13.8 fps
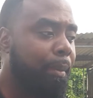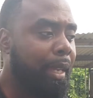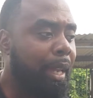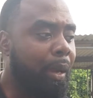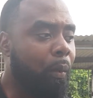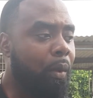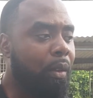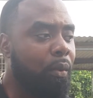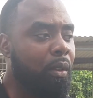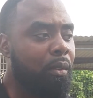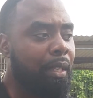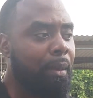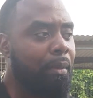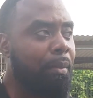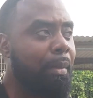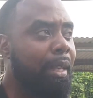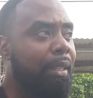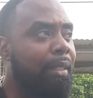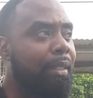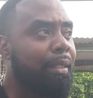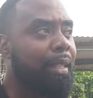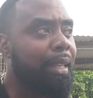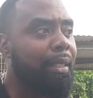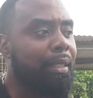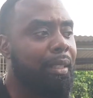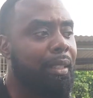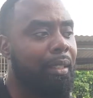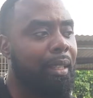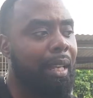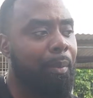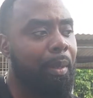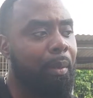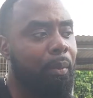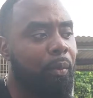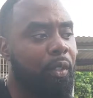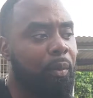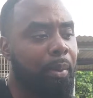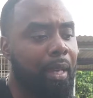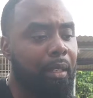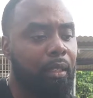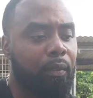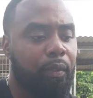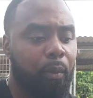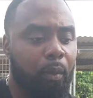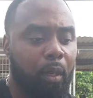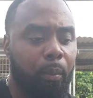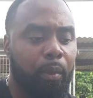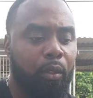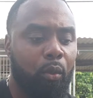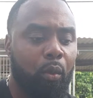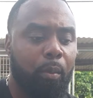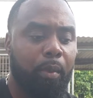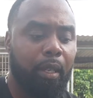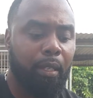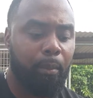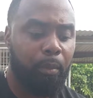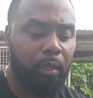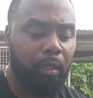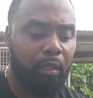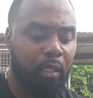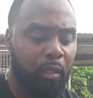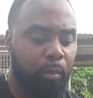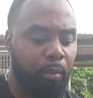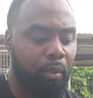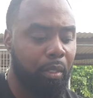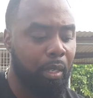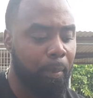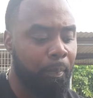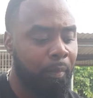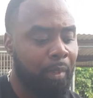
man, we was able to make a connection, and a lot of people respect us for what we do, American Bullies Against Bullying.